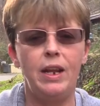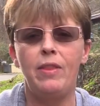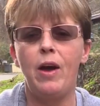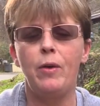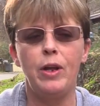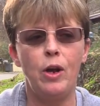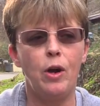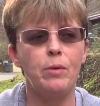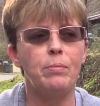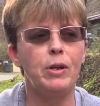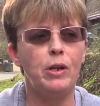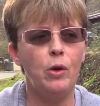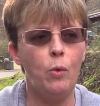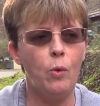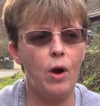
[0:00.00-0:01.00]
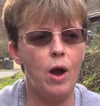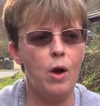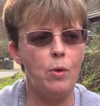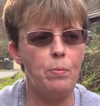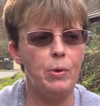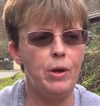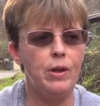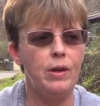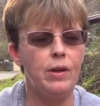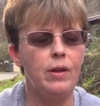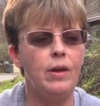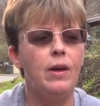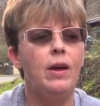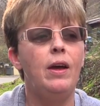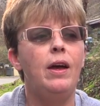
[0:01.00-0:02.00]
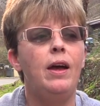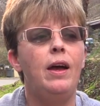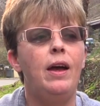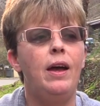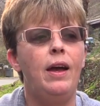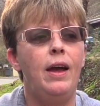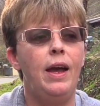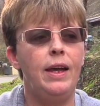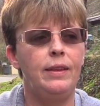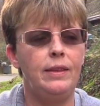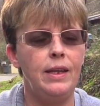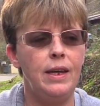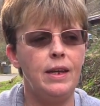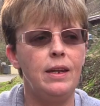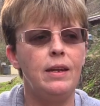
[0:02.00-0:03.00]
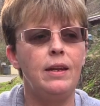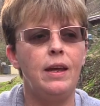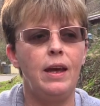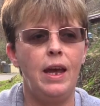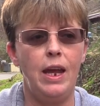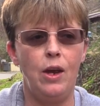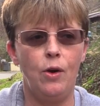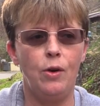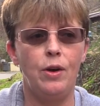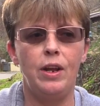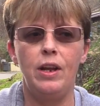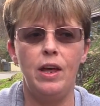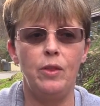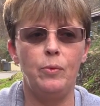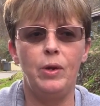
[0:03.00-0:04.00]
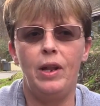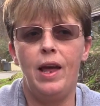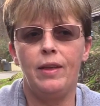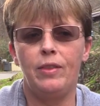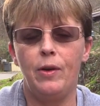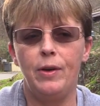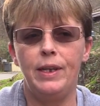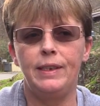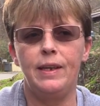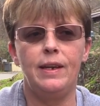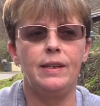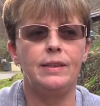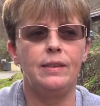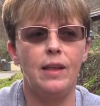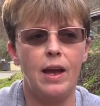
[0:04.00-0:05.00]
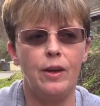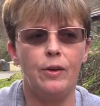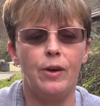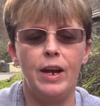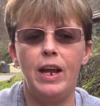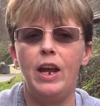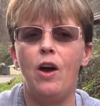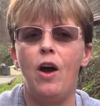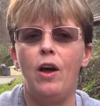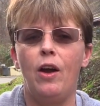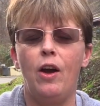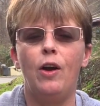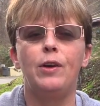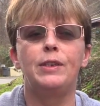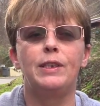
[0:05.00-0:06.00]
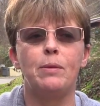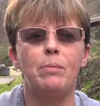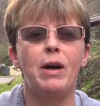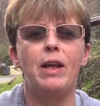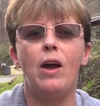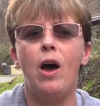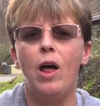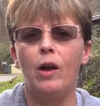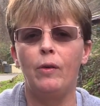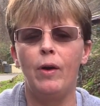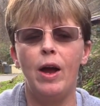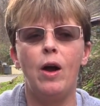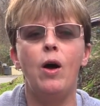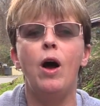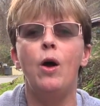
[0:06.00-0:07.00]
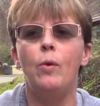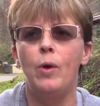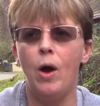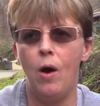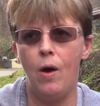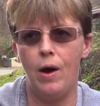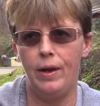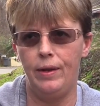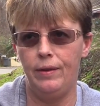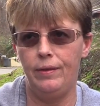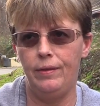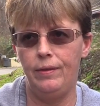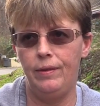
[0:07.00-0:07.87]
he thought he heard my door open. And then he heard another one like 30 seconds later and he heard somebody holler out, Oh God.